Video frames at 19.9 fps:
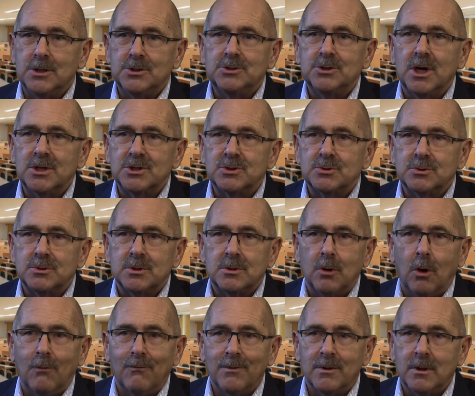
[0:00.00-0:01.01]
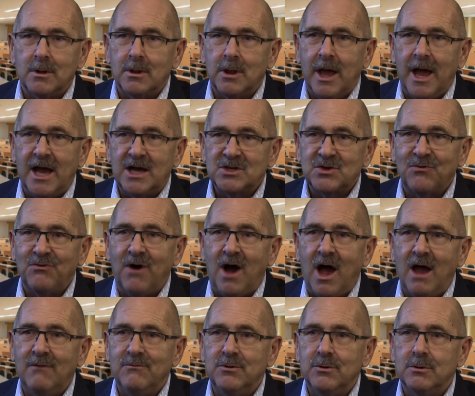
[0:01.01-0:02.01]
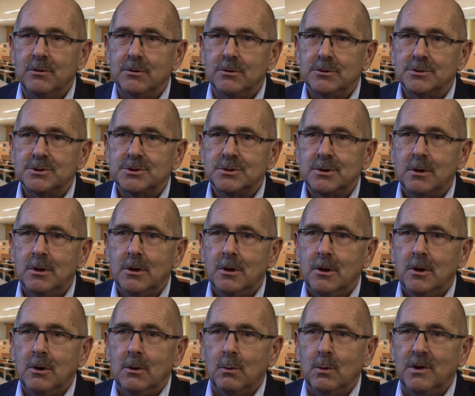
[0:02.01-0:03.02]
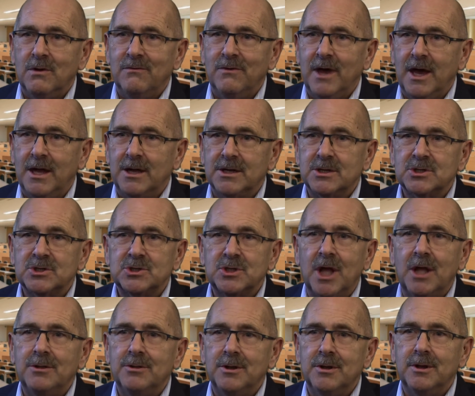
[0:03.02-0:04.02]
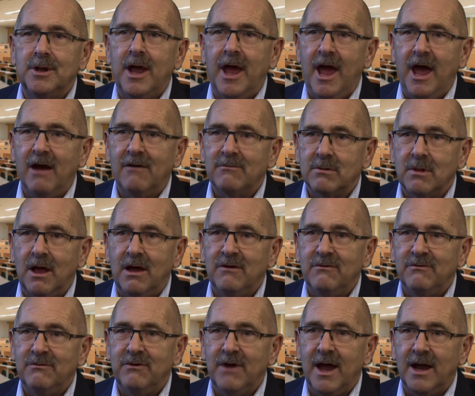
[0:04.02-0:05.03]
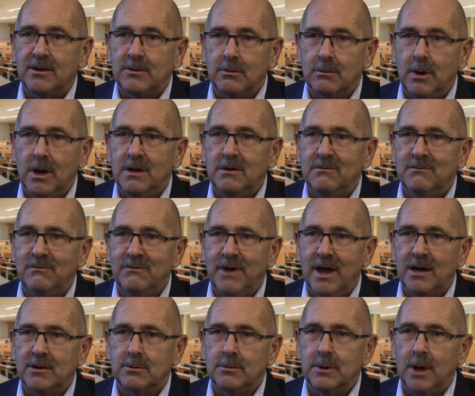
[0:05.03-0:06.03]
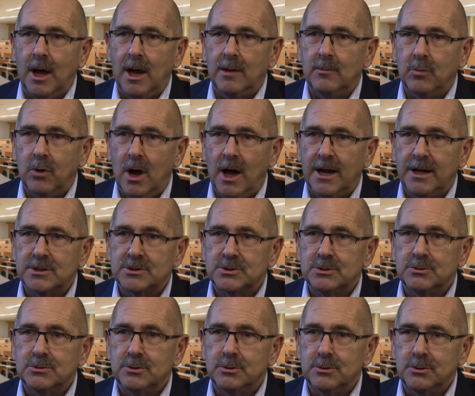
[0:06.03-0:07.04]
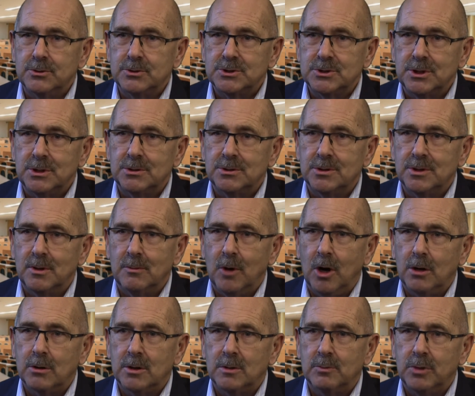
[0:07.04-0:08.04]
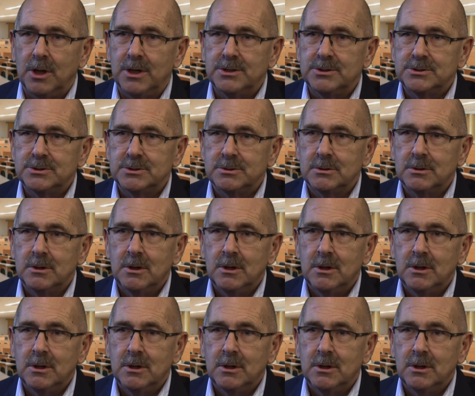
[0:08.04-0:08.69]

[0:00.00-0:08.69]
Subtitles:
Just over the last 5 years, we've had extended half-life factor VIII and factor IX products introduced into the marketplace.